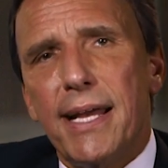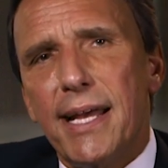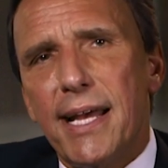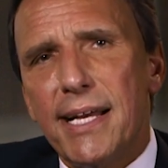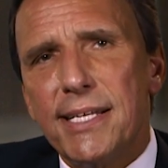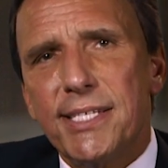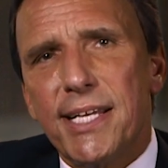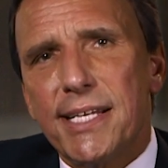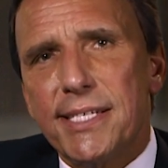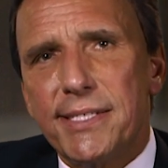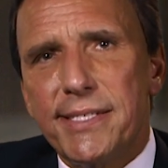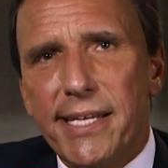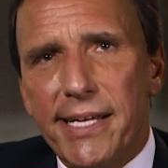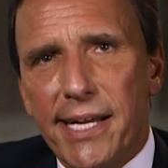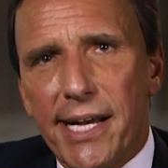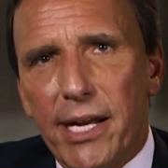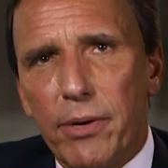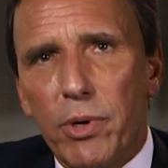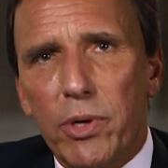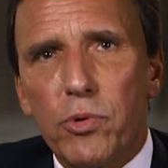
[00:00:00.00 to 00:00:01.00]

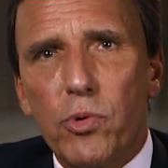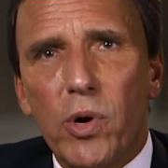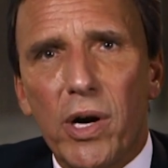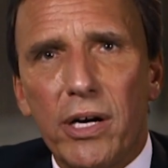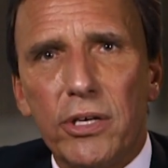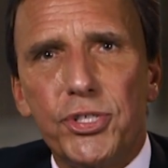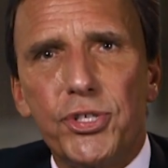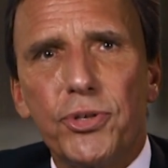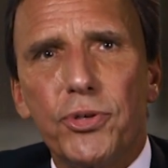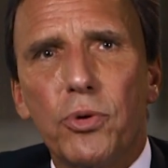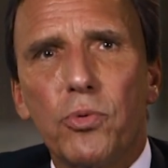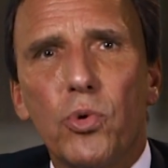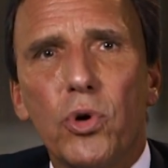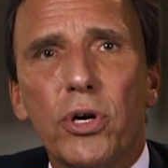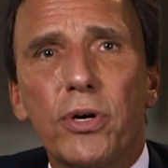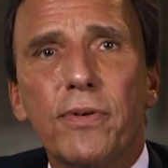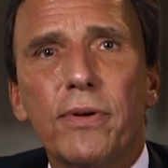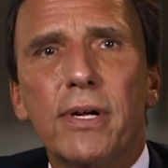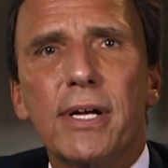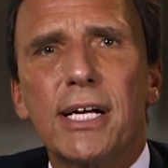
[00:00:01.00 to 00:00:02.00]
SSDI requires you to
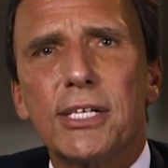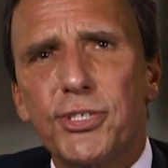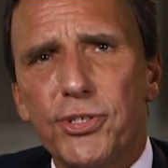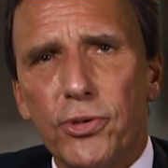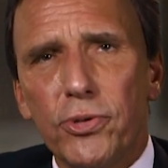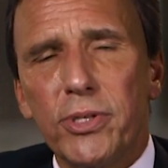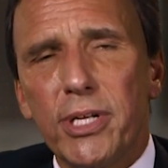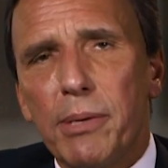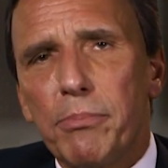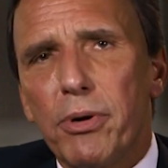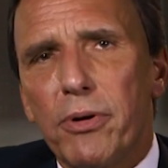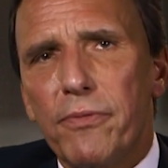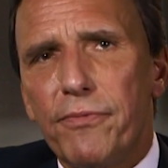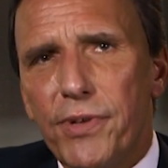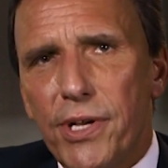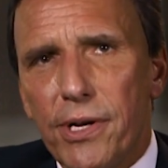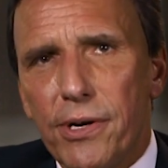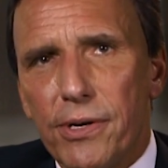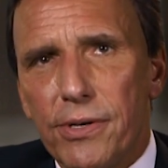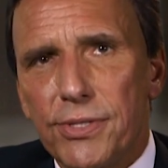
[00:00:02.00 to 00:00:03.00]
work a certain number of
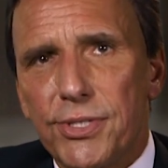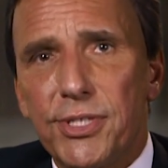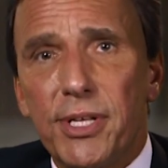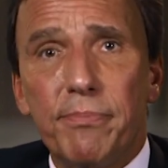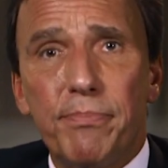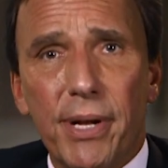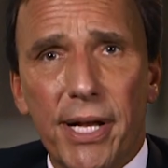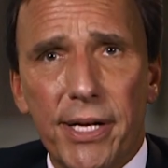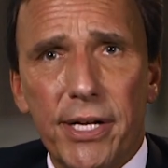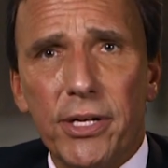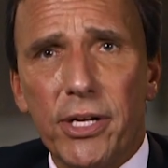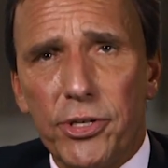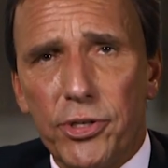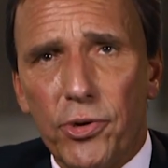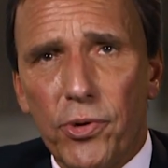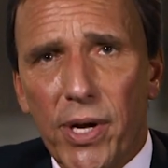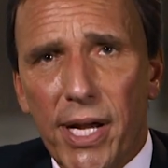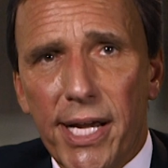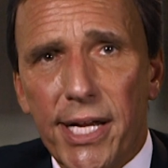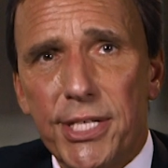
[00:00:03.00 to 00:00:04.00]
years, depending on
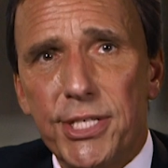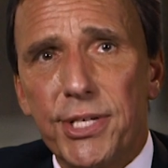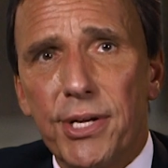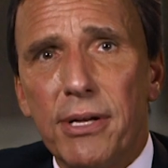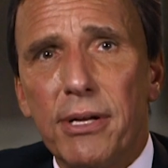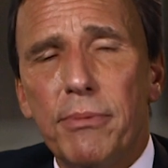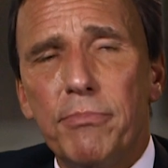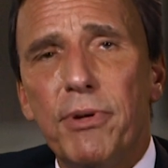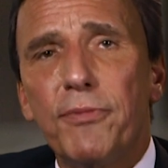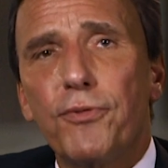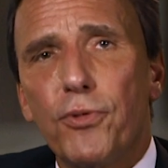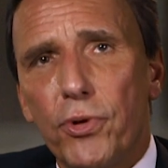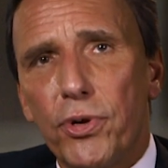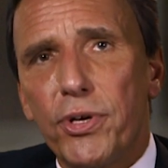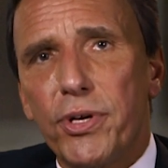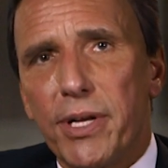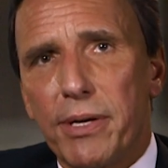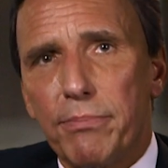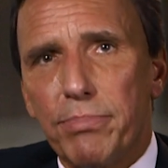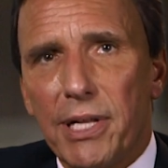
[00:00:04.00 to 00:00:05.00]
your age, before you
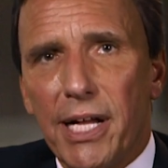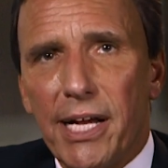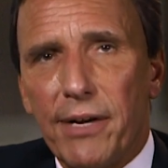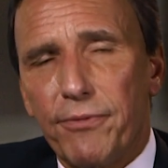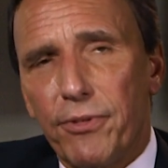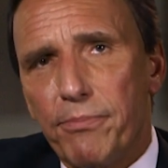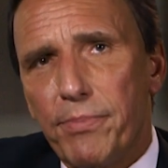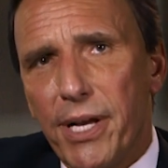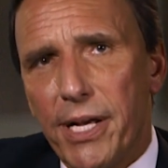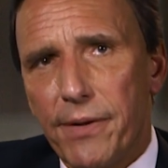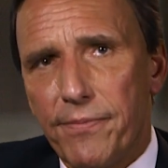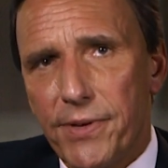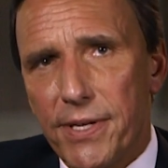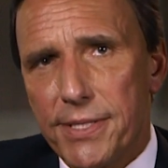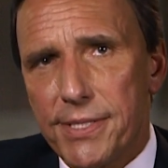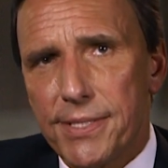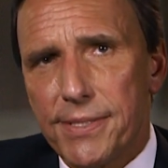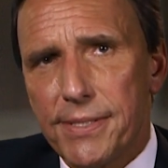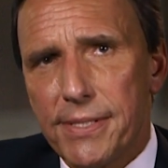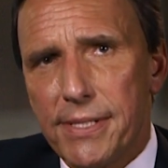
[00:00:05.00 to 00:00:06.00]
can apply for benefits.